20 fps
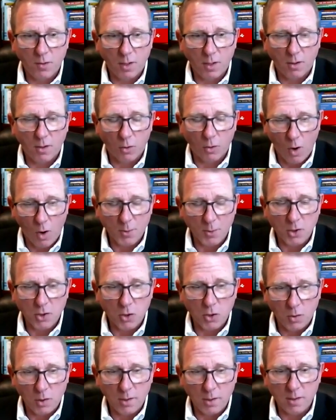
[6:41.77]
or
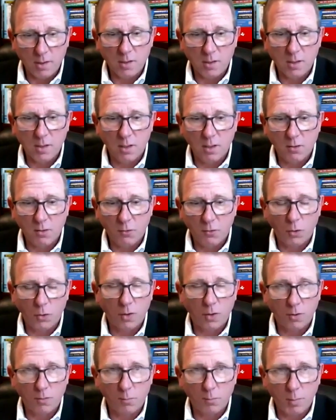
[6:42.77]
opportunities for
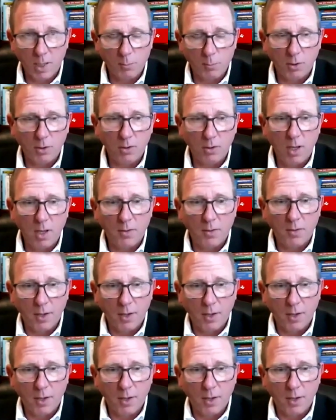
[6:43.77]
your people,